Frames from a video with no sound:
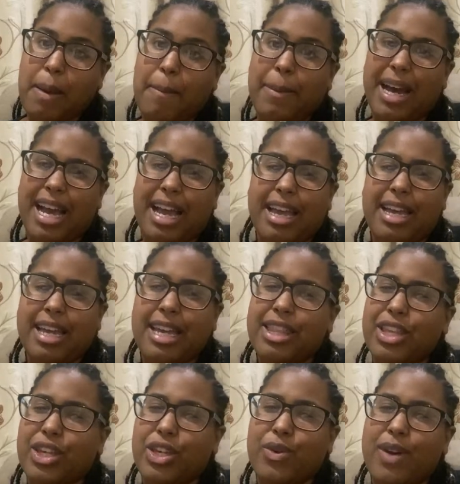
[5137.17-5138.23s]
But in
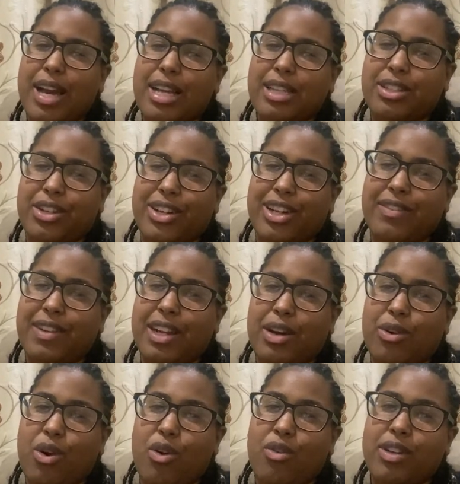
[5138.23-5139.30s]
the U.S., they're giving
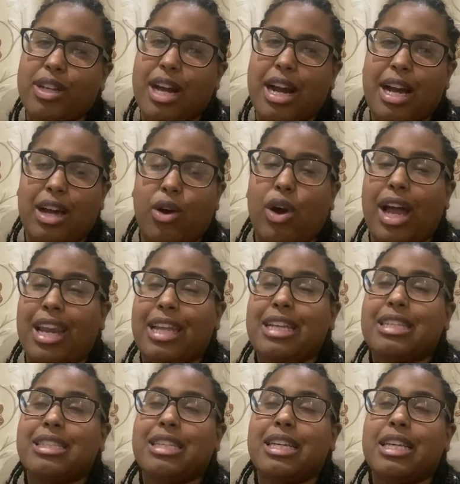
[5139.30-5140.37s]
out COVID, or at
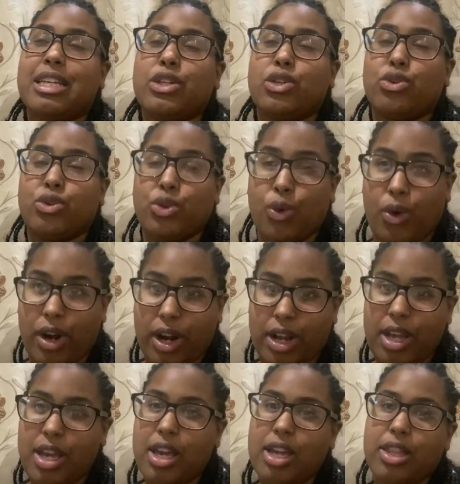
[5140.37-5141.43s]
least in New York,
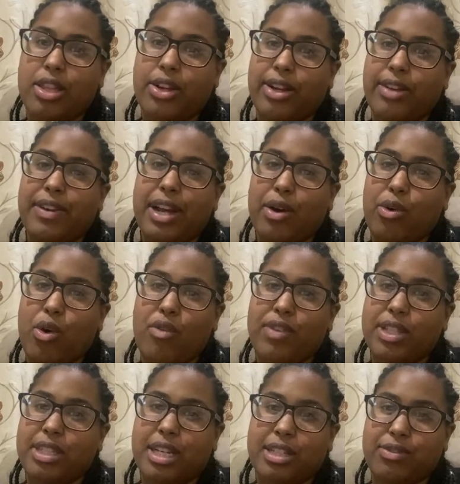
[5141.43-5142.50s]
they're giving out
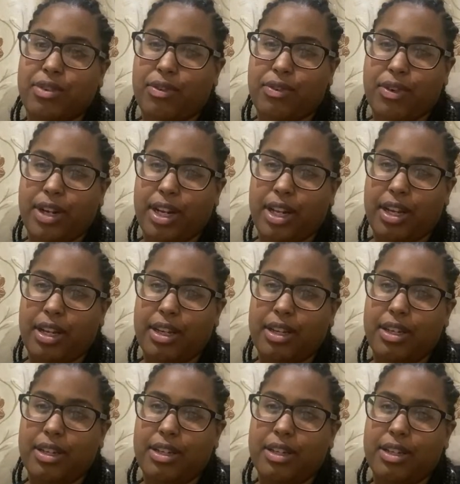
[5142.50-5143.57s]
COVID tests for free.
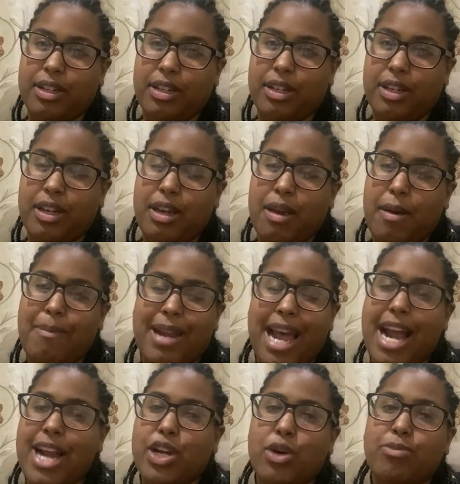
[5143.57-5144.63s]
But
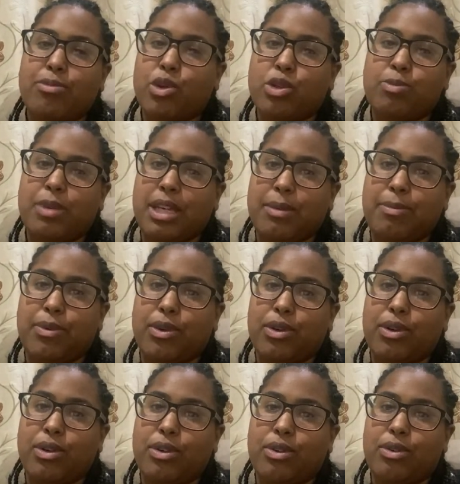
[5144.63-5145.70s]
I know most
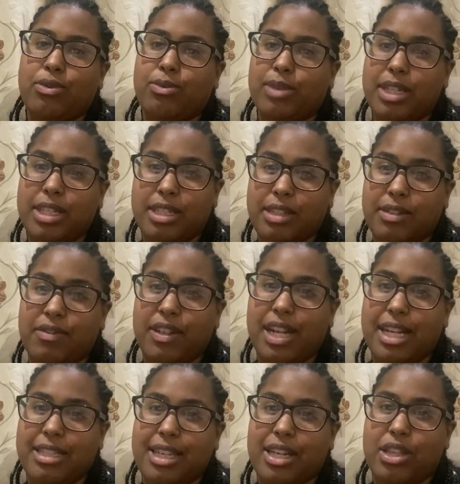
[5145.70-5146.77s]
people reason for
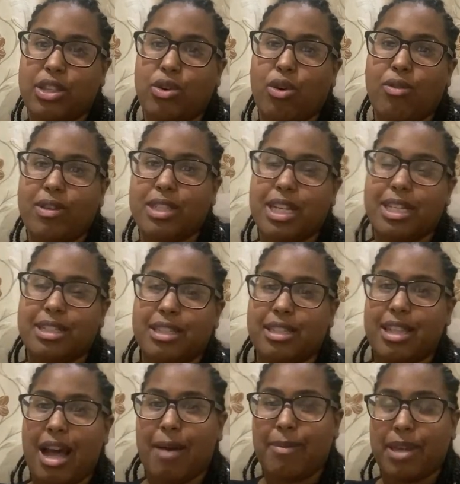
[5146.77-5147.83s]
not taking the COVID test is
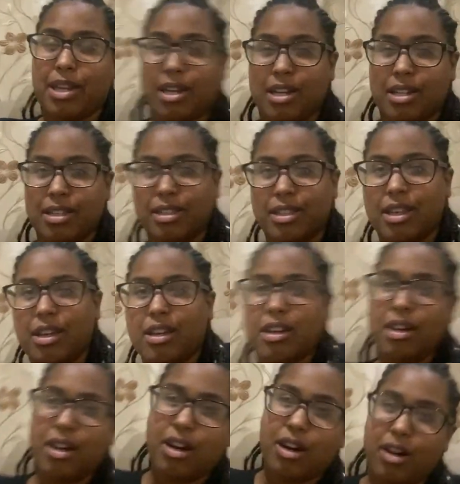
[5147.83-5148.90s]
not because
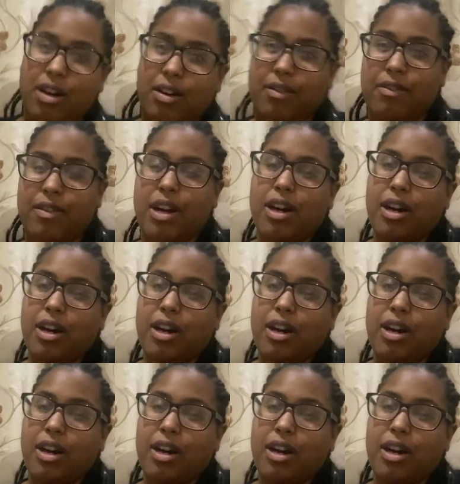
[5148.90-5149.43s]
of